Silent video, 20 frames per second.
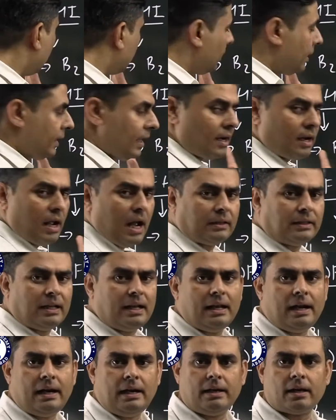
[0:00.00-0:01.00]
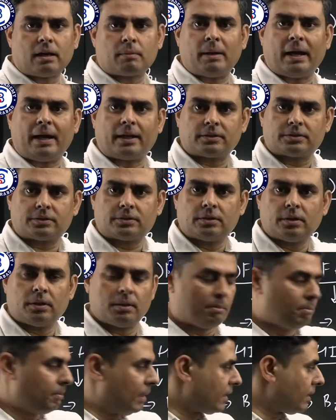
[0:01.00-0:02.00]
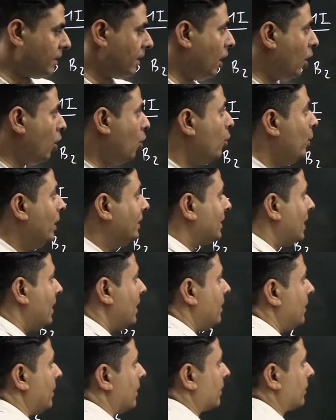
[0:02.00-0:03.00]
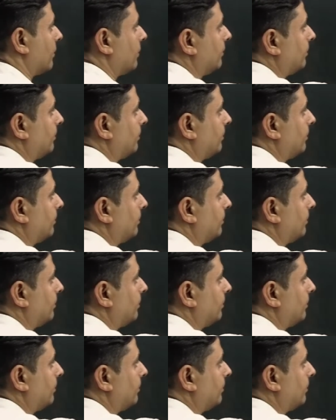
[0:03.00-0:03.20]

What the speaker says: there are the lender banks, but now who is a lender?